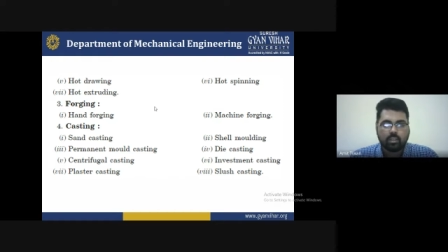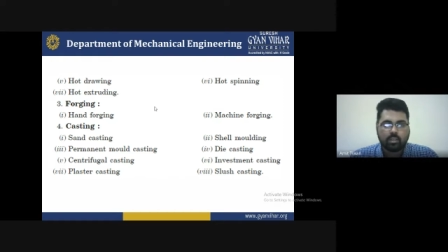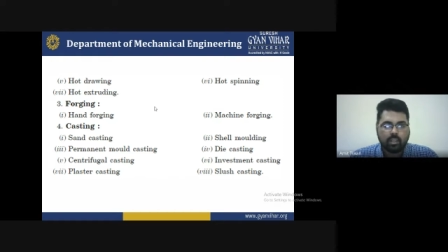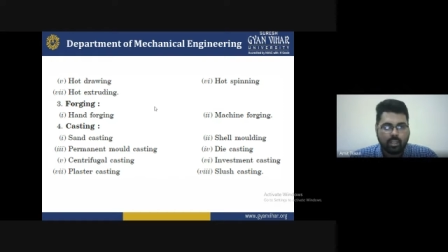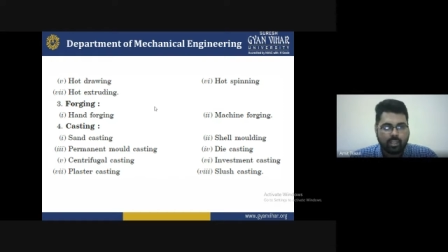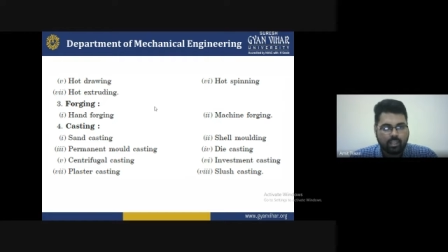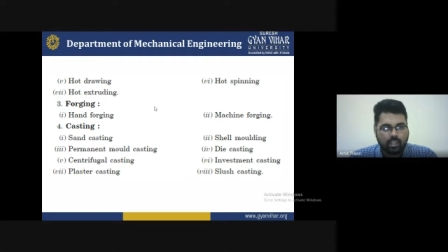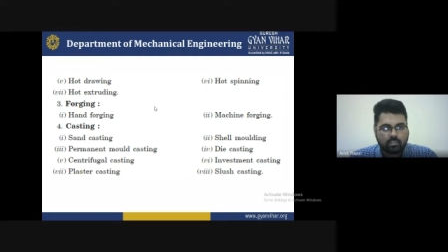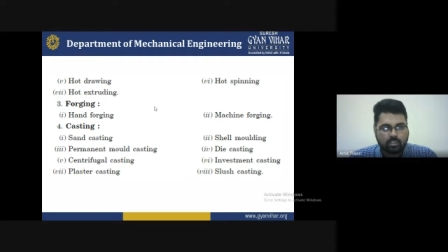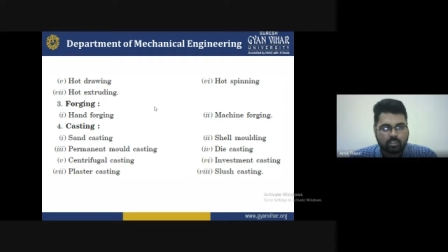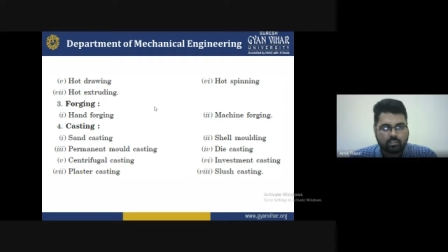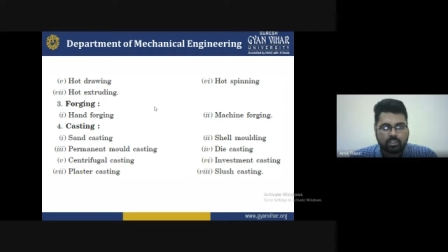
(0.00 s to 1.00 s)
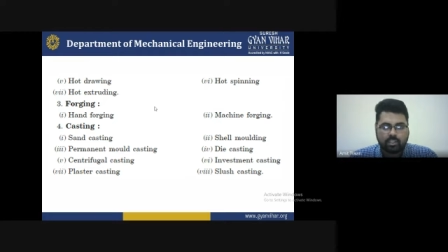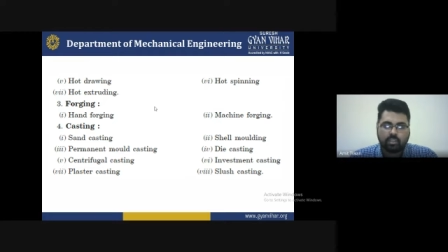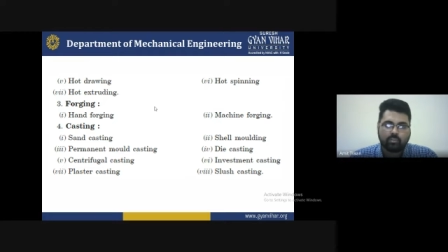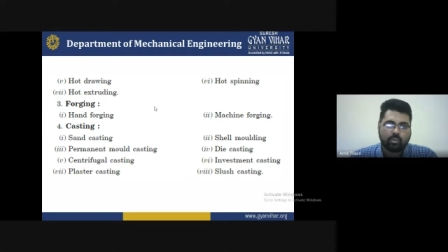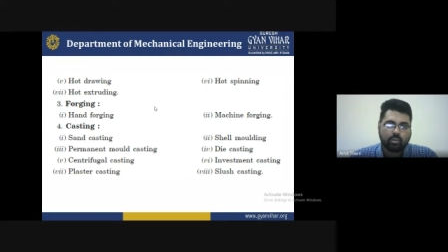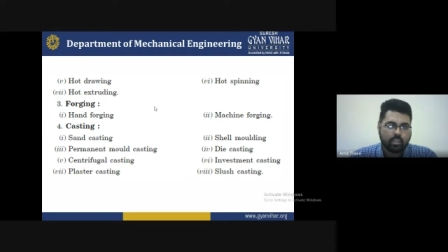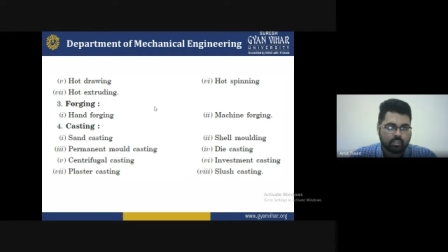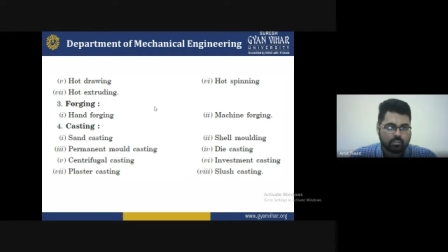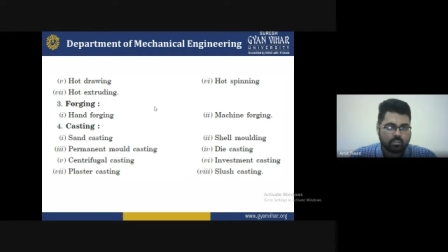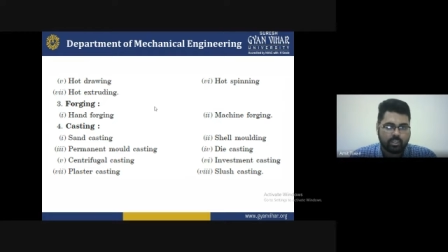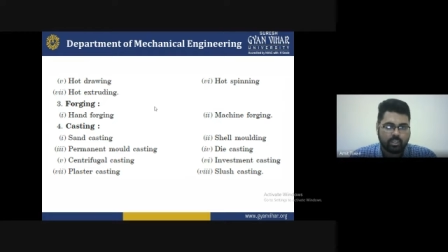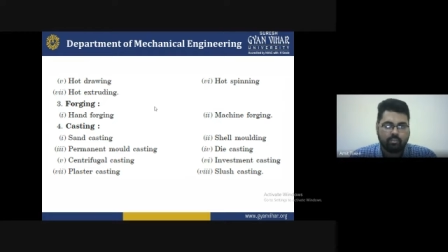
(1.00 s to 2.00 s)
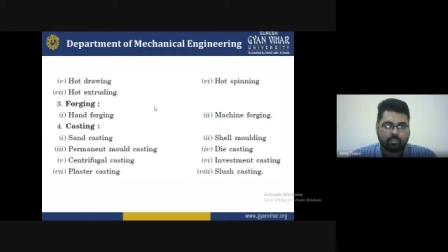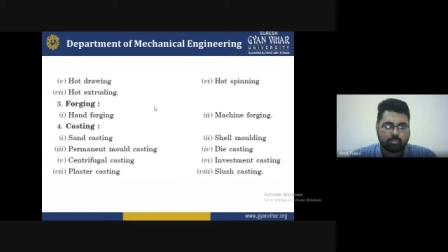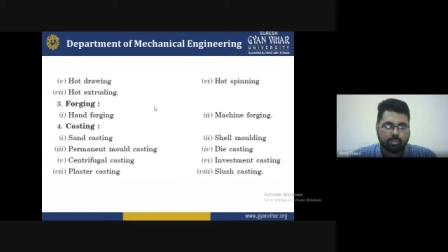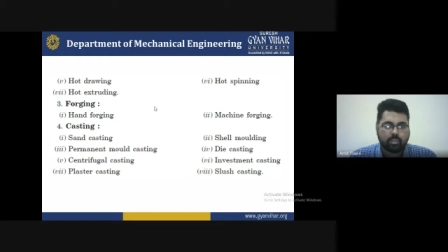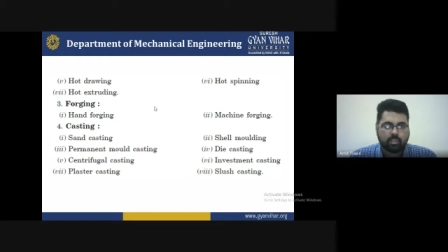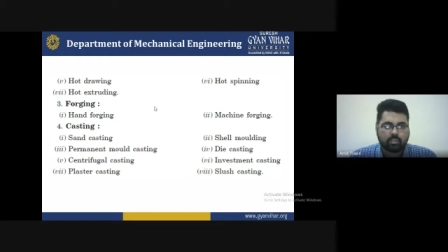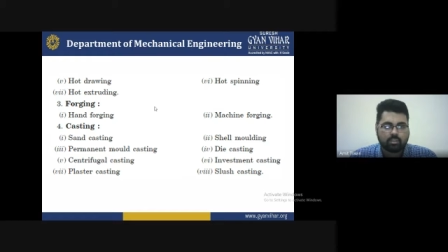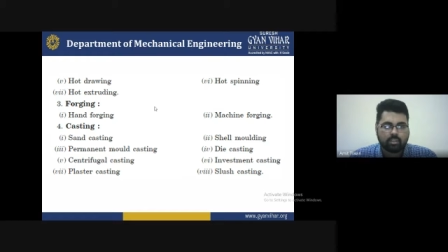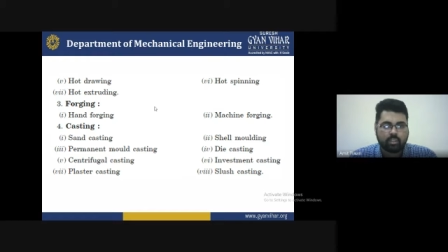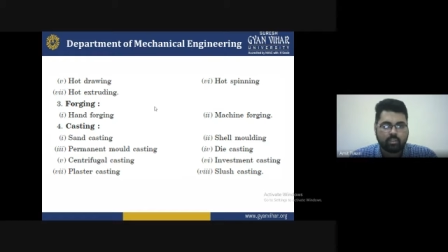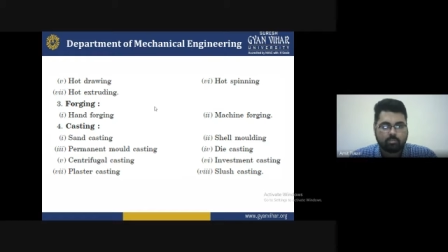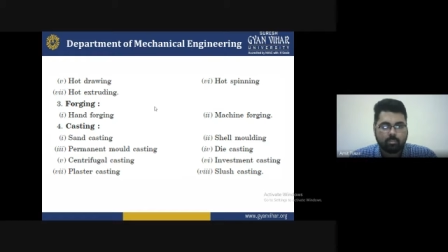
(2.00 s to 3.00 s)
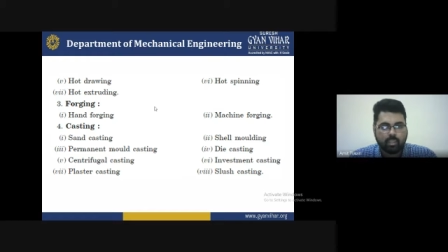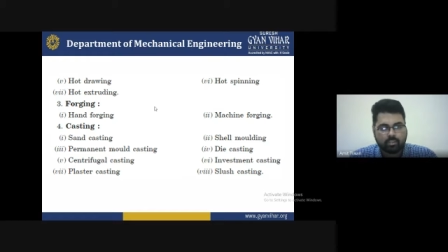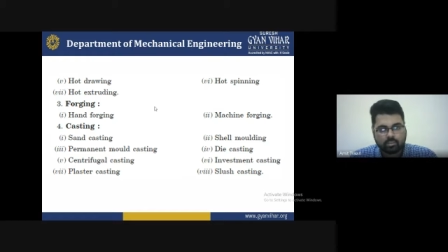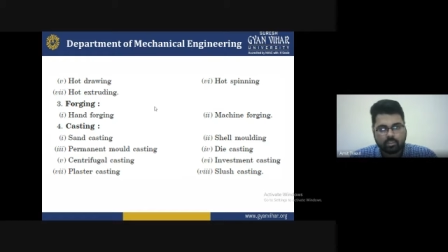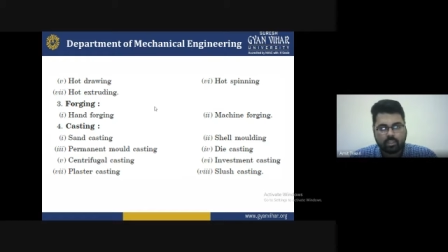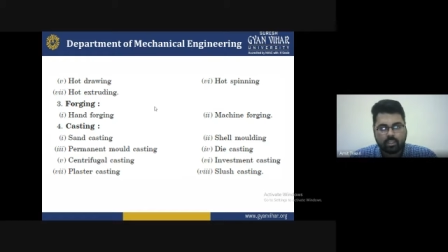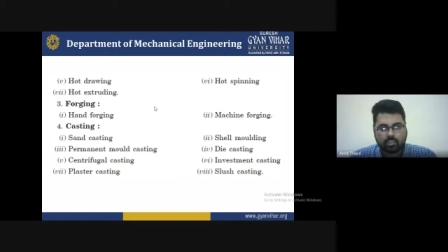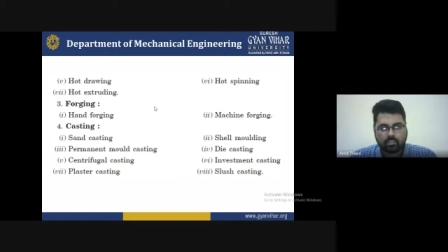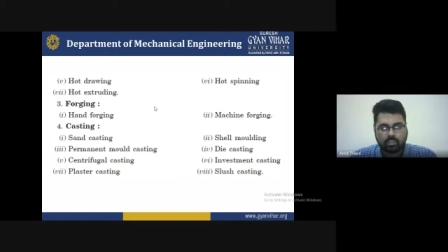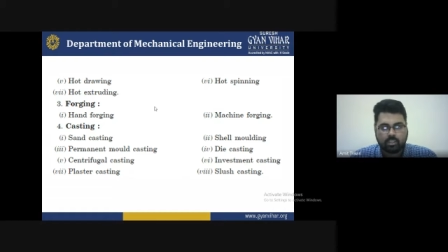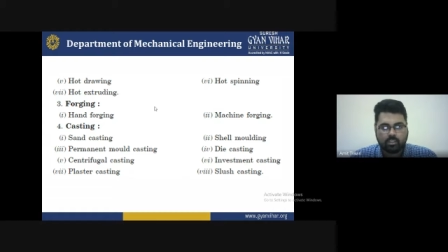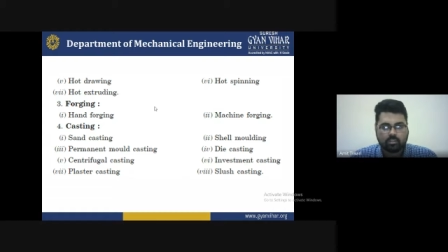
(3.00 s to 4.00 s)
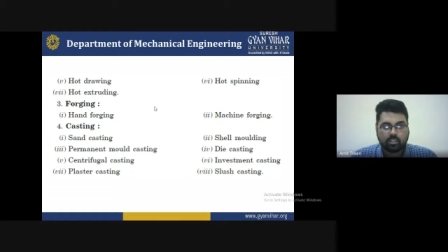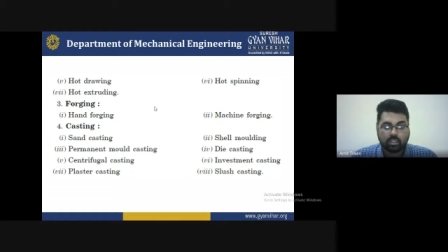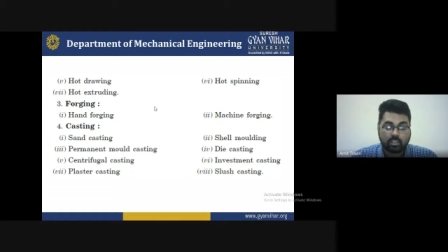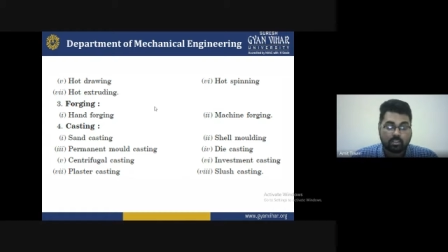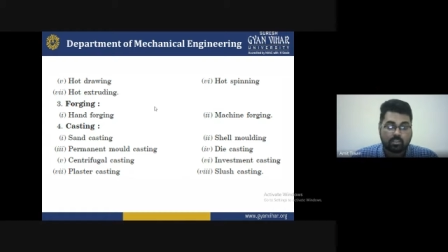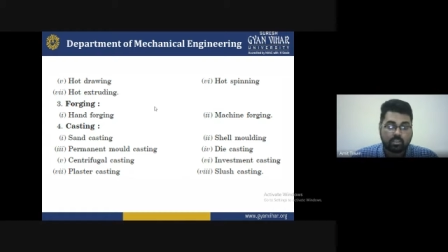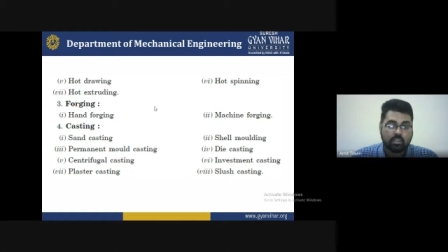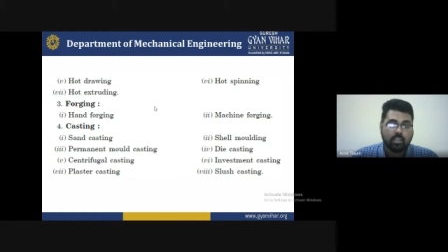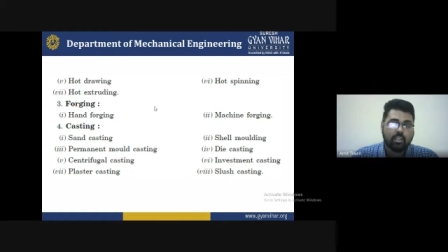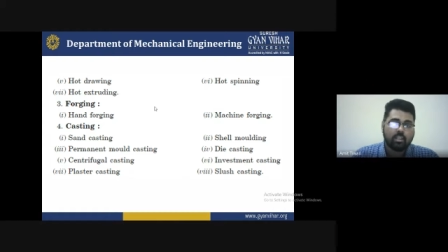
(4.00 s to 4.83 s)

die casting, centrifugal casting, investment casting, plastic casting, slug casting.